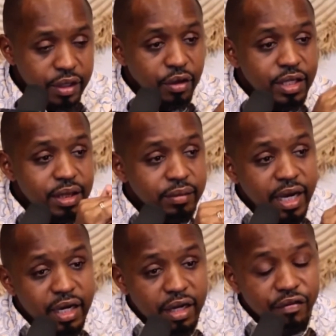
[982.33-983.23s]
And the only time
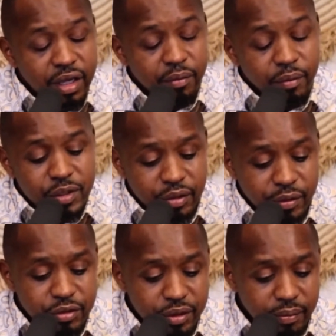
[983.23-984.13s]
the handcuff came up is when
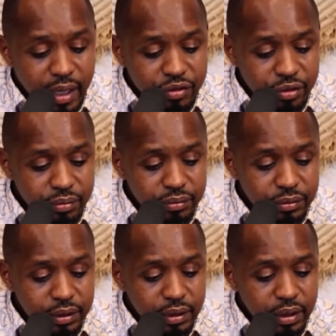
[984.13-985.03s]
I went to the bathroom.
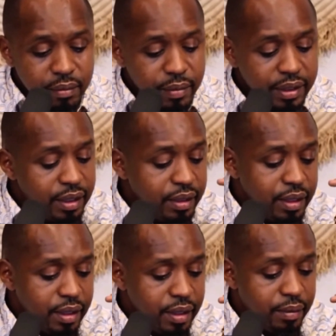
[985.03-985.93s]
But
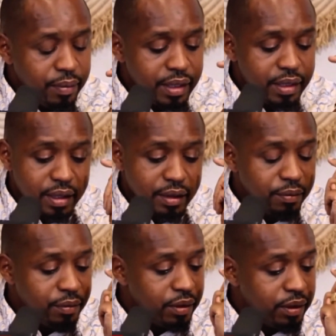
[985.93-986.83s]
the
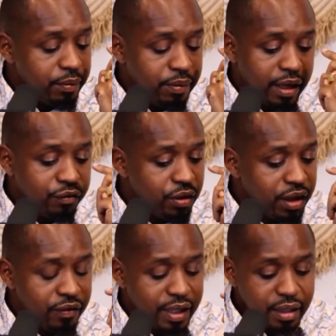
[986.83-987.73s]
blindfold
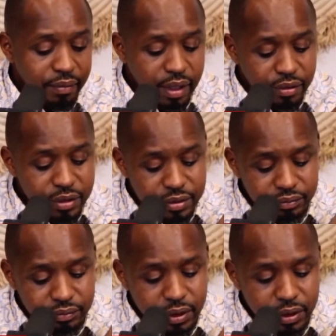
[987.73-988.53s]
never came out.